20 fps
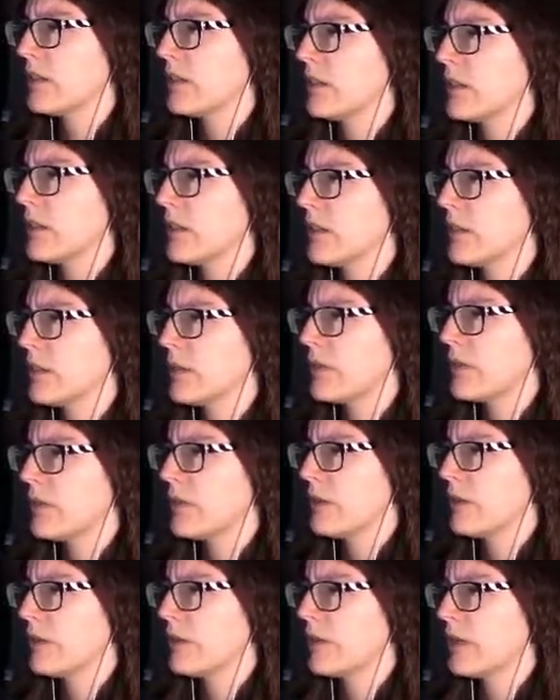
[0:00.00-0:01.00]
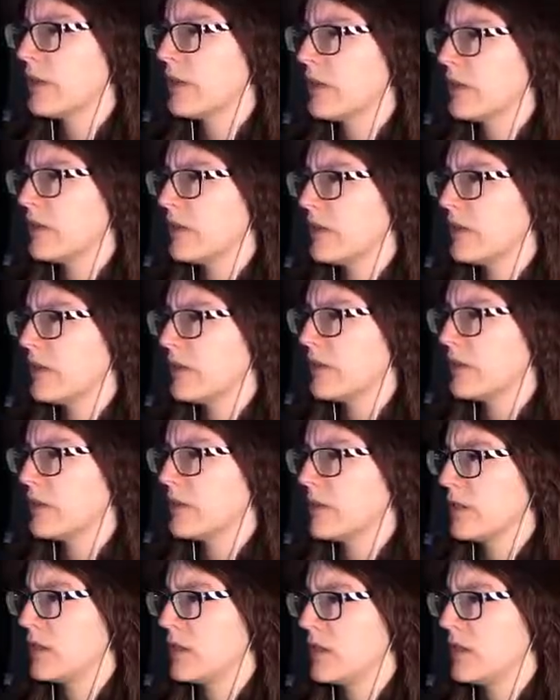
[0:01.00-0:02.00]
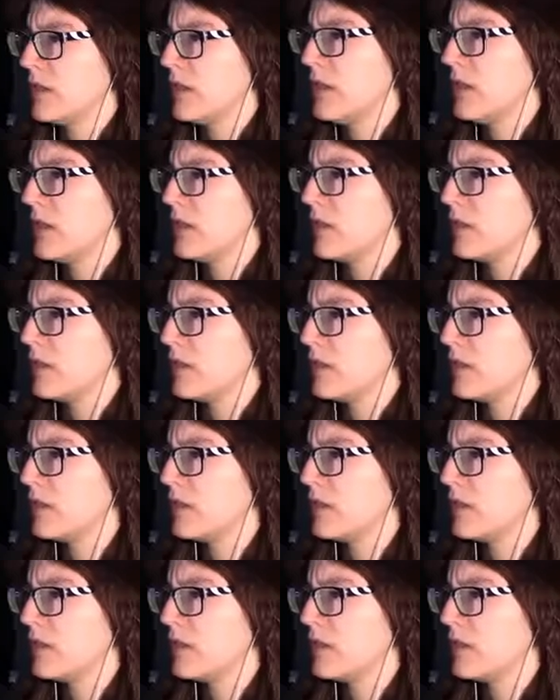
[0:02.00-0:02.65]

star I've seen, I think it's in here.